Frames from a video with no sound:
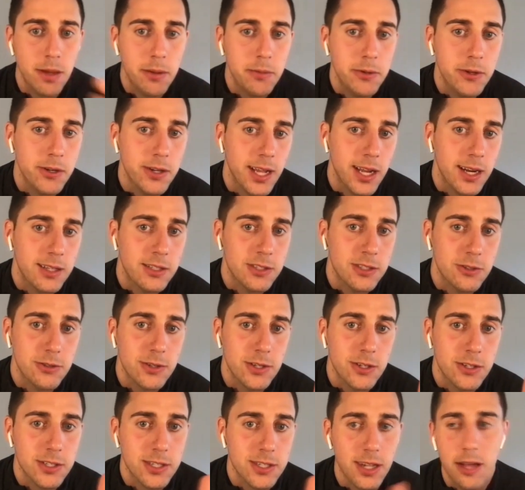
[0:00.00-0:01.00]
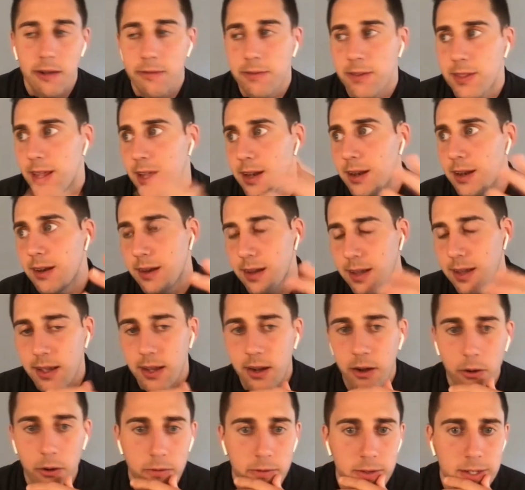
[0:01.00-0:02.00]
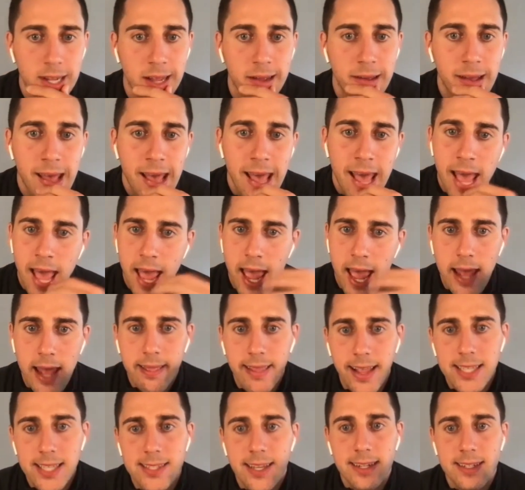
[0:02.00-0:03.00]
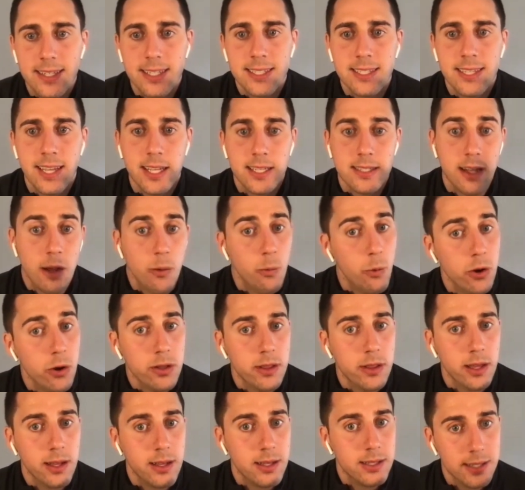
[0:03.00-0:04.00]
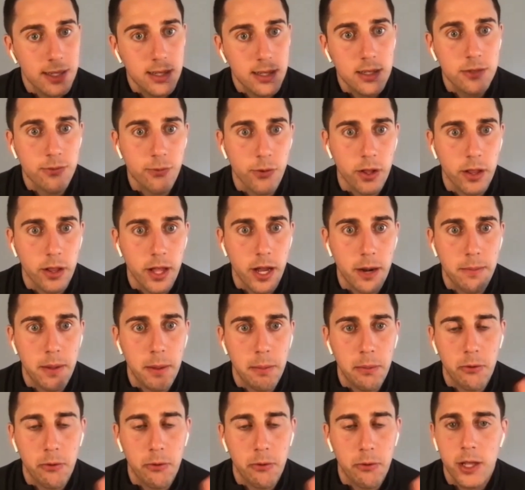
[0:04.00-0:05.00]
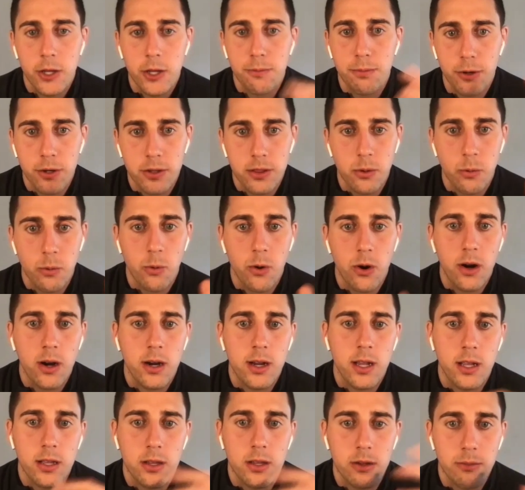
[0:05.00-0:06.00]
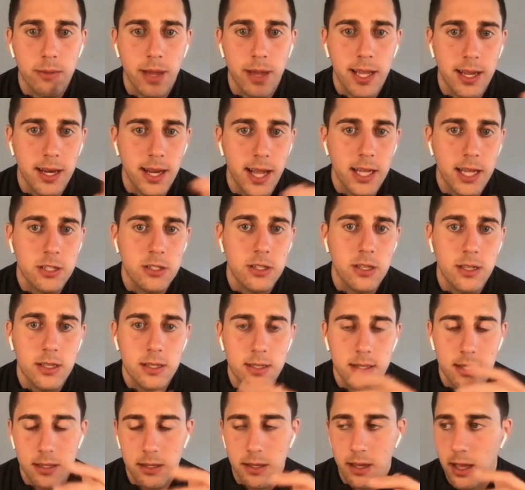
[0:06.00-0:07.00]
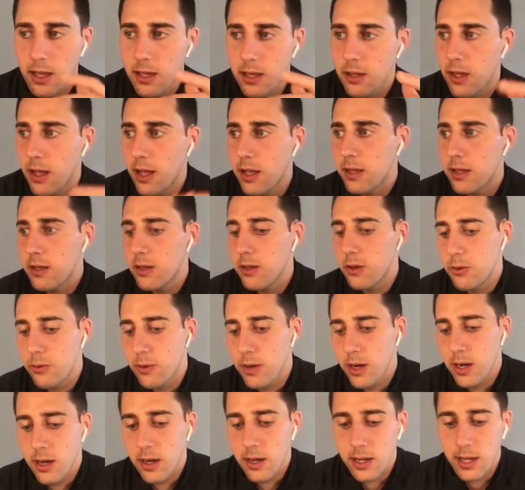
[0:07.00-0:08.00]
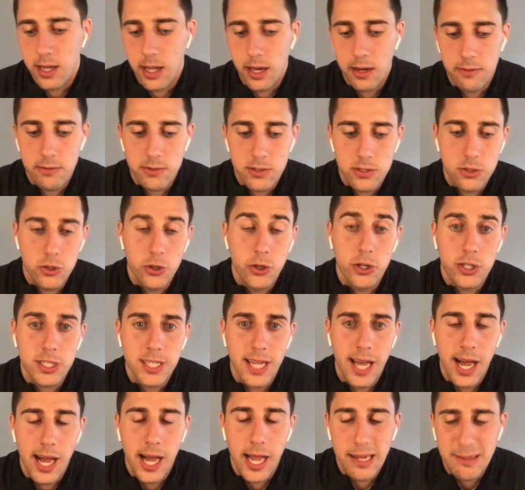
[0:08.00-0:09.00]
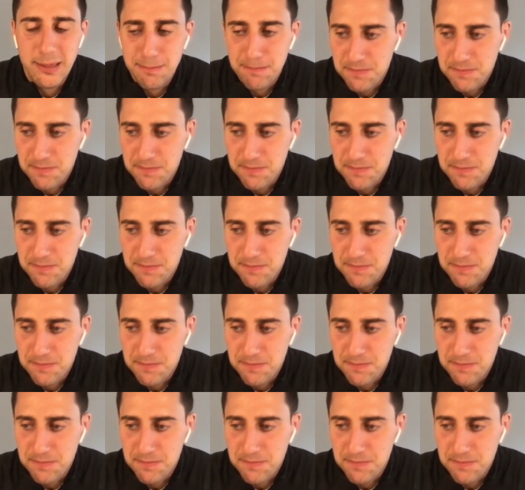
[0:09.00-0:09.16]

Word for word: you'll get a junior stuff, and then you know over time. And that's not to say it's not worth it, because it is for a lot of people, right? You put in the work and you make connections, and and, and you uh, kind of do your time